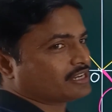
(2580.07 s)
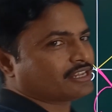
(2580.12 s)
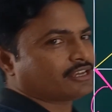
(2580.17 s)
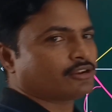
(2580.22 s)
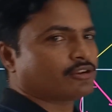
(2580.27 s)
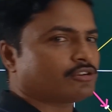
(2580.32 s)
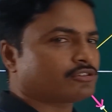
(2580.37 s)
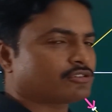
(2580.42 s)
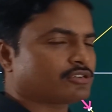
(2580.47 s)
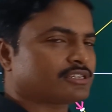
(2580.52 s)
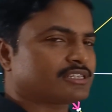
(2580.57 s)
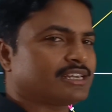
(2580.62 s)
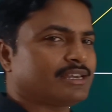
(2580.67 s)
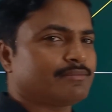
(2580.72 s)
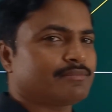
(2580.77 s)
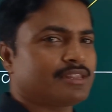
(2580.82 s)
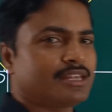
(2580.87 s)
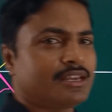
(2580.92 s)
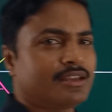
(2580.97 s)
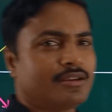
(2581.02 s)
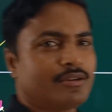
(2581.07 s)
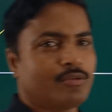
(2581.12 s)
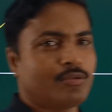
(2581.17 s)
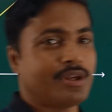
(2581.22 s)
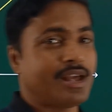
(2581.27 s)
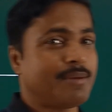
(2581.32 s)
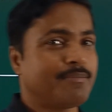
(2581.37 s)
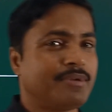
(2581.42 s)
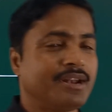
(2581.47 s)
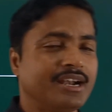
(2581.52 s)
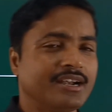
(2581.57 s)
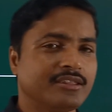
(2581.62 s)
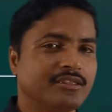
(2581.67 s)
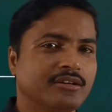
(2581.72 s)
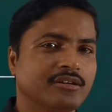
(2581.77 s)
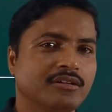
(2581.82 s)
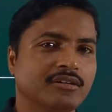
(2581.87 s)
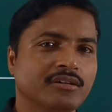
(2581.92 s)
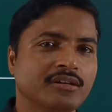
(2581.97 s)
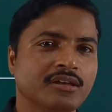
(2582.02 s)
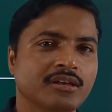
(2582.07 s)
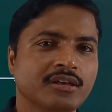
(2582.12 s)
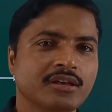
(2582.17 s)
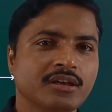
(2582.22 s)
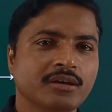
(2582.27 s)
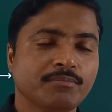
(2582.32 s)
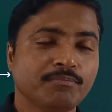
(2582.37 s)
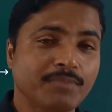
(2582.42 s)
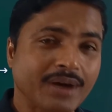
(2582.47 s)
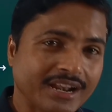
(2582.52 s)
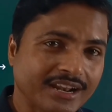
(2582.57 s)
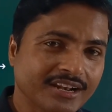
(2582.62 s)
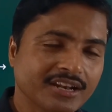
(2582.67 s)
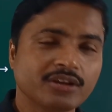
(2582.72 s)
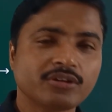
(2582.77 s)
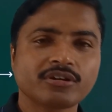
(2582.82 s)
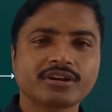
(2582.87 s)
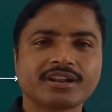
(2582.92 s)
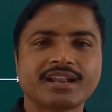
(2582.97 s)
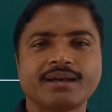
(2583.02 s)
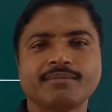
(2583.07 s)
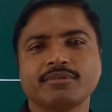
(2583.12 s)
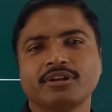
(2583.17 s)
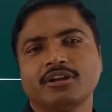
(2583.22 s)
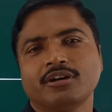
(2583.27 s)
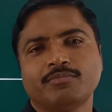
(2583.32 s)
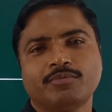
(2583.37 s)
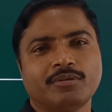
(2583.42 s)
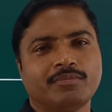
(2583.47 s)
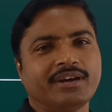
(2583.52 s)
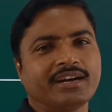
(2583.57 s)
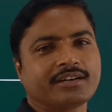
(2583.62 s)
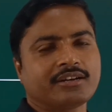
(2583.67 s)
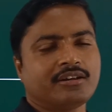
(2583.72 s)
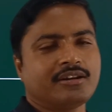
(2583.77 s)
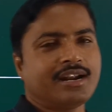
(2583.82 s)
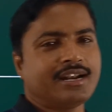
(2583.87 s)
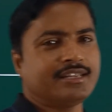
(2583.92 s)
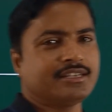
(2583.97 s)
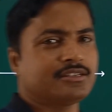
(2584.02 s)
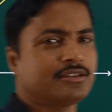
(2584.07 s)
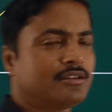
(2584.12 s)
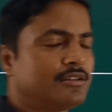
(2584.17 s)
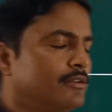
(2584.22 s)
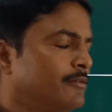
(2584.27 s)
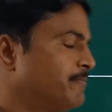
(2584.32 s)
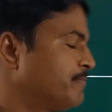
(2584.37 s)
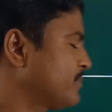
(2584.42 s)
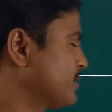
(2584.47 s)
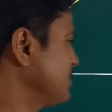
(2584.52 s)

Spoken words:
that here also same thing. We applied the parallelogram law of vector addition.